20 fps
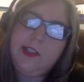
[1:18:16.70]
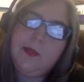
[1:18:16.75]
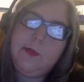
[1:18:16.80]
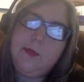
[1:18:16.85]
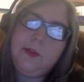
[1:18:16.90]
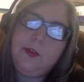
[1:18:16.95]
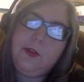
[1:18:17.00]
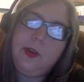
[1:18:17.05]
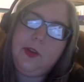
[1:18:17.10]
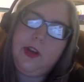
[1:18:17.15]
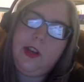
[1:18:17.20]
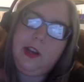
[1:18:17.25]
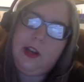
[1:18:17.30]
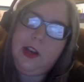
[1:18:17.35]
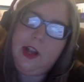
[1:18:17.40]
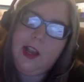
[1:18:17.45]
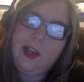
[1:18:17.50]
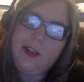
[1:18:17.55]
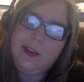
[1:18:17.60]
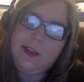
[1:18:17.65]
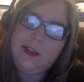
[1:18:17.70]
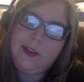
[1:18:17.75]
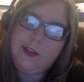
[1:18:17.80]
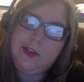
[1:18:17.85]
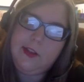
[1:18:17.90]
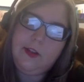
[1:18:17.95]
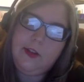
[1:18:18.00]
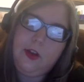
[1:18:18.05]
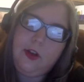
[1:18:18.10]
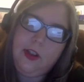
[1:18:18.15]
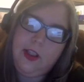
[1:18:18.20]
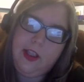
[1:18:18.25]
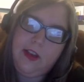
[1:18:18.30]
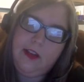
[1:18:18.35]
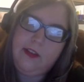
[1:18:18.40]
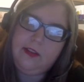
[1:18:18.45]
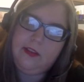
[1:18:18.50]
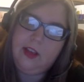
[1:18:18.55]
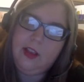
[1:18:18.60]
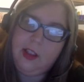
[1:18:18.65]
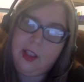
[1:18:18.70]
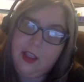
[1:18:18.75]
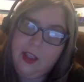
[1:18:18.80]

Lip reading: up a screen and it asks us to log in again.